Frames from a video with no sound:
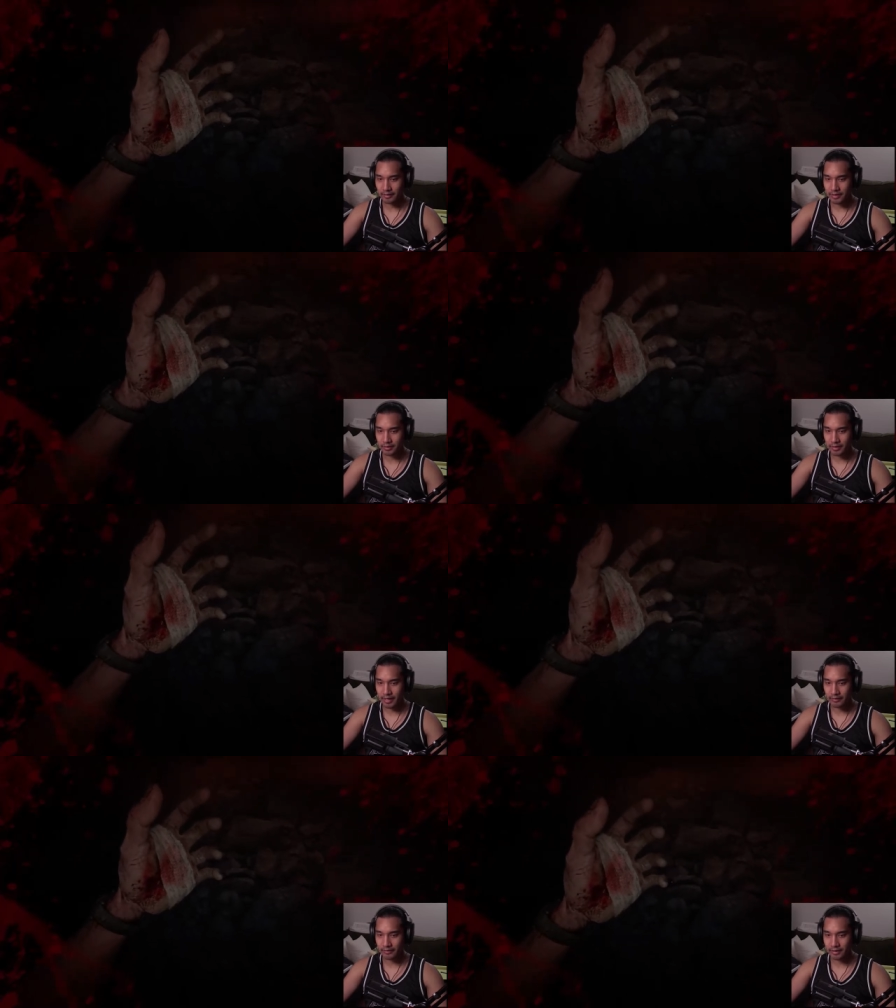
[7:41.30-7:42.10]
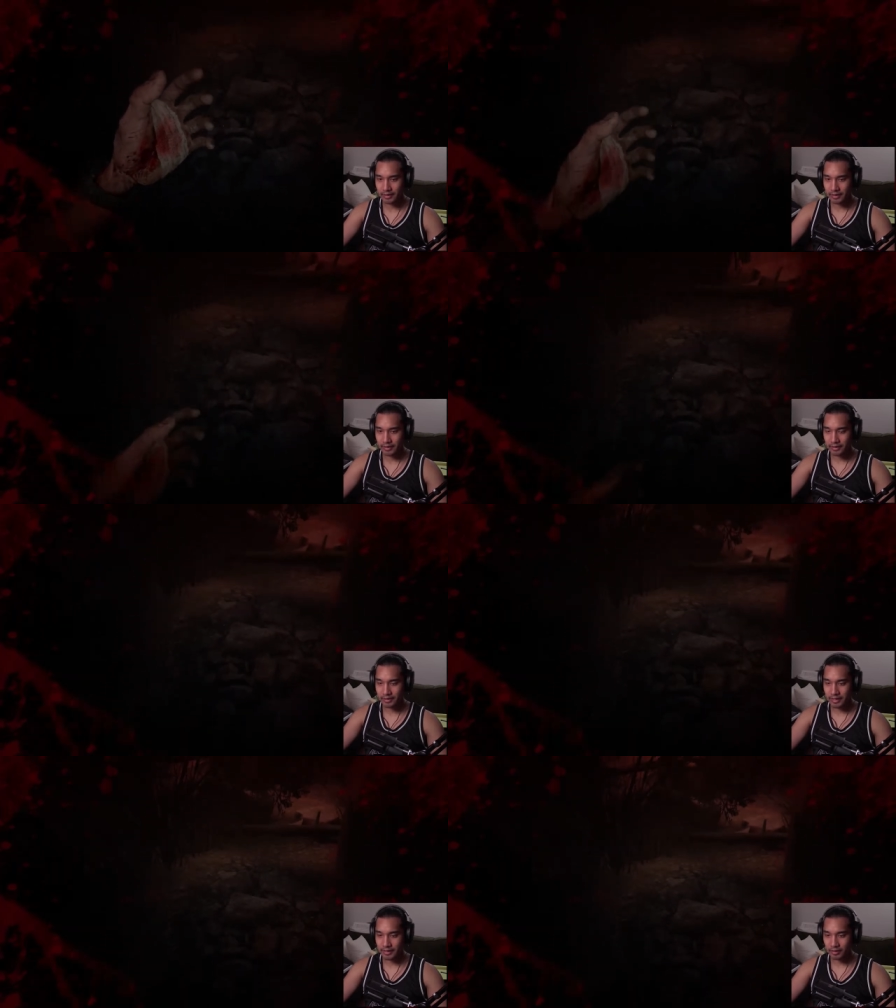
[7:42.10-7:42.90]
It's okay.
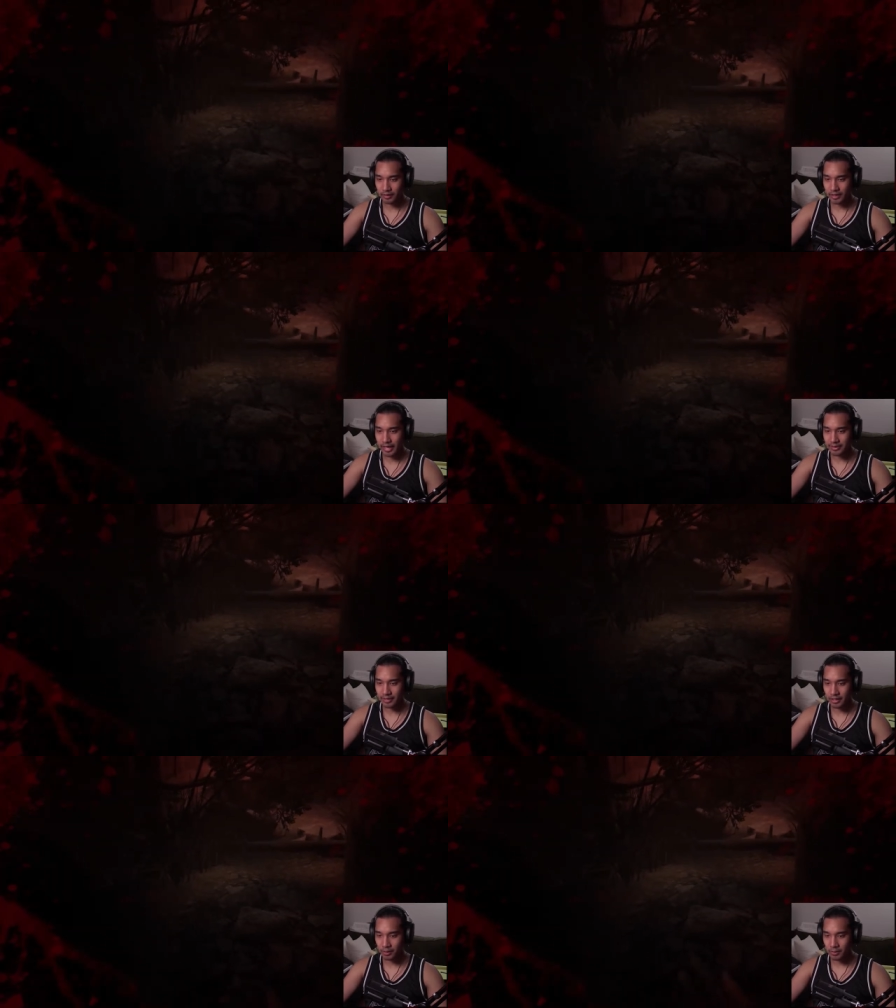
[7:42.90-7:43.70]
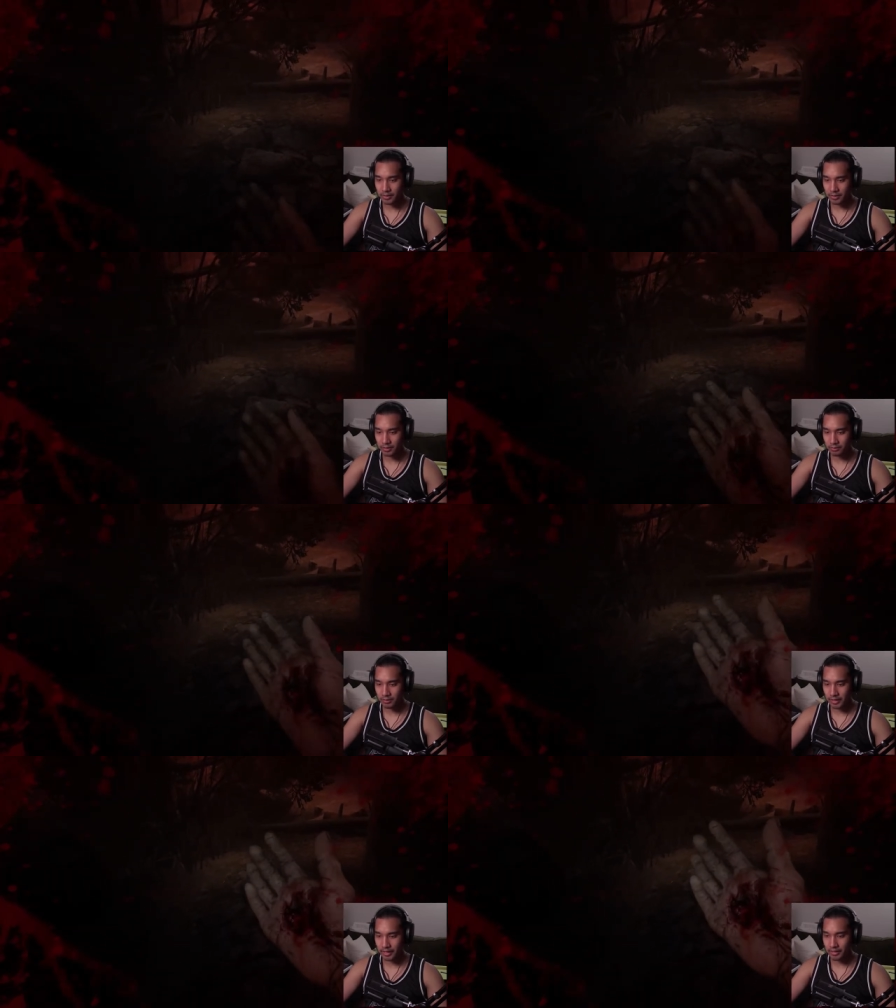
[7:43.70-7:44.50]
That's okay. Get the other one too.
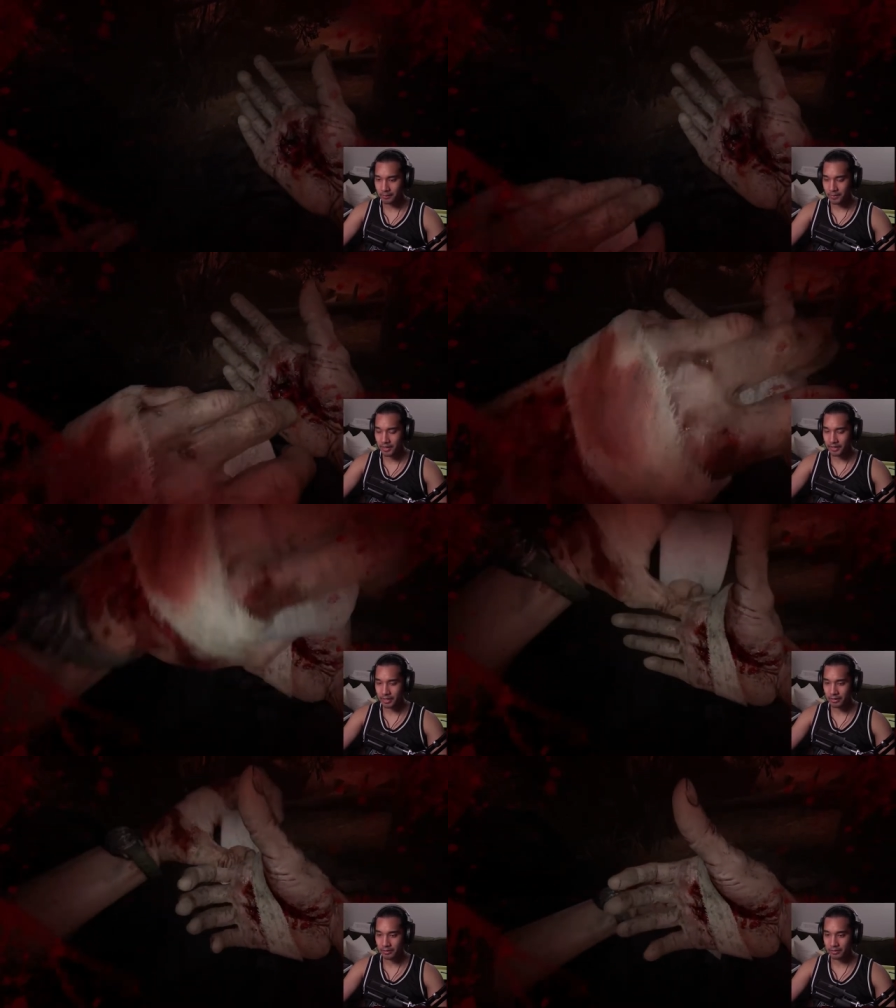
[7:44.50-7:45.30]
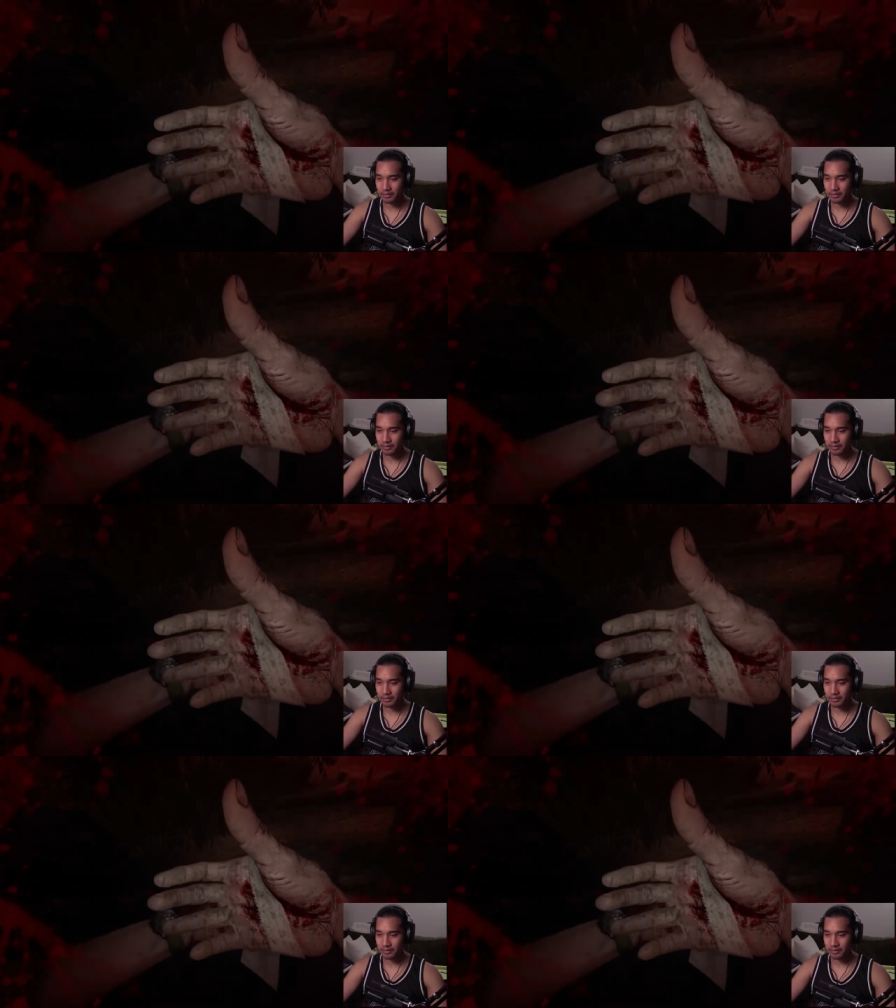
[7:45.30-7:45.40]
Yeah, there you go.